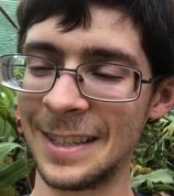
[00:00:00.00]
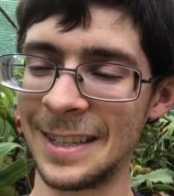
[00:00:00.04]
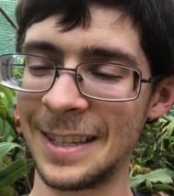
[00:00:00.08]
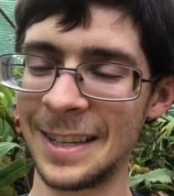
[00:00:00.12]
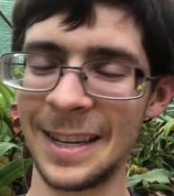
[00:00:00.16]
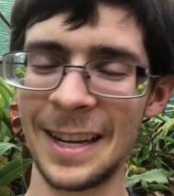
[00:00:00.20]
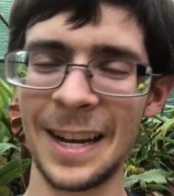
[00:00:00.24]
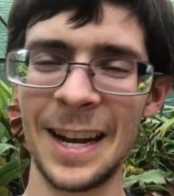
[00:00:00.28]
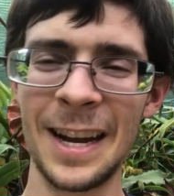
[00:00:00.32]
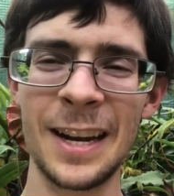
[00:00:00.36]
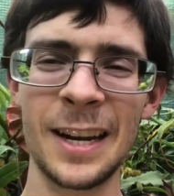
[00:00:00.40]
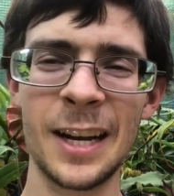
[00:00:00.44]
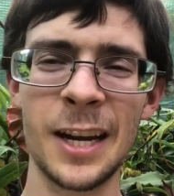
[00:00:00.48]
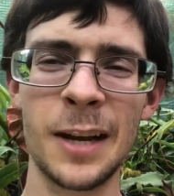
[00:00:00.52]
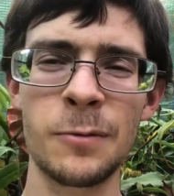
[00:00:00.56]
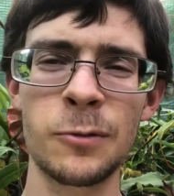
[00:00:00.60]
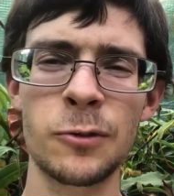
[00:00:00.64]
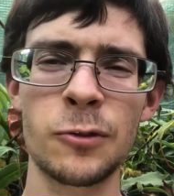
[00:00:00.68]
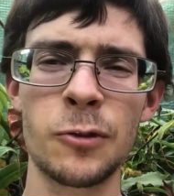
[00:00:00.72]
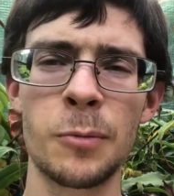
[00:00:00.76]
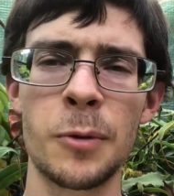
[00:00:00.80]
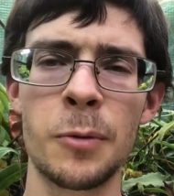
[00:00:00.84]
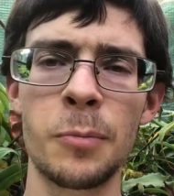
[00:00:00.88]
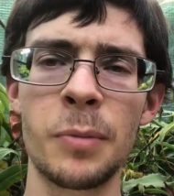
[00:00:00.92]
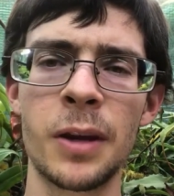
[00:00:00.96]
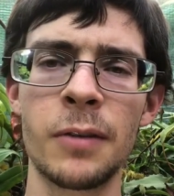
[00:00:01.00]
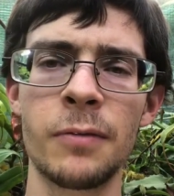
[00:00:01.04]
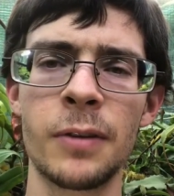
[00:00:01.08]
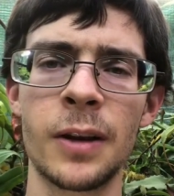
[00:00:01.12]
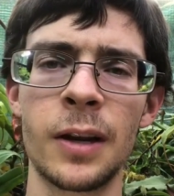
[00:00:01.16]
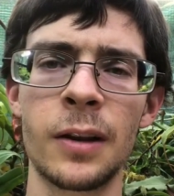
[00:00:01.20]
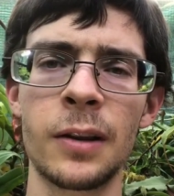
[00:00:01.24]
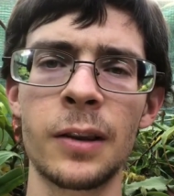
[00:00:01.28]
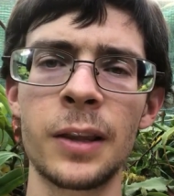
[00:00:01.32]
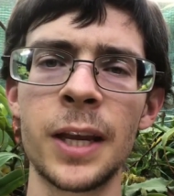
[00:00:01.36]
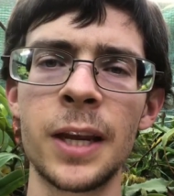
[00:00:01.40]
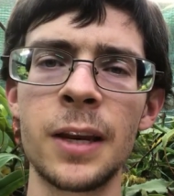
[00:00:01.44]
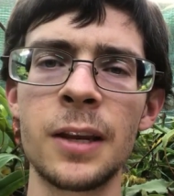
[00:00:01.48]
kind of comes from a bit of an
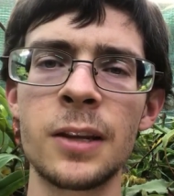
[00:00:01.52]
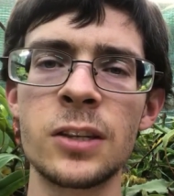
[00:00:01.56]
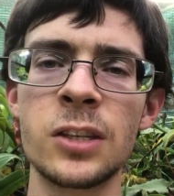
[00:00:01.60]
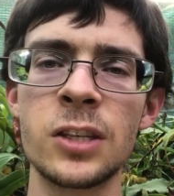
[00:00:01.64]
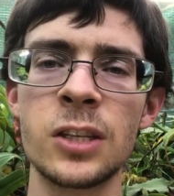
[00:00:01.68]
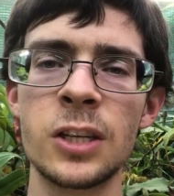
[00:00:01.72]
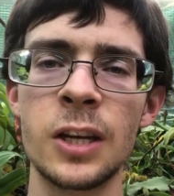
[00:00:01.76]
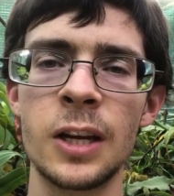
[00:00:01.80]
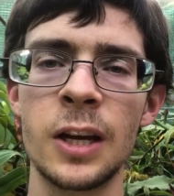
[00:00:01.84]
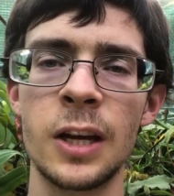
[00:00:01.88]
elitist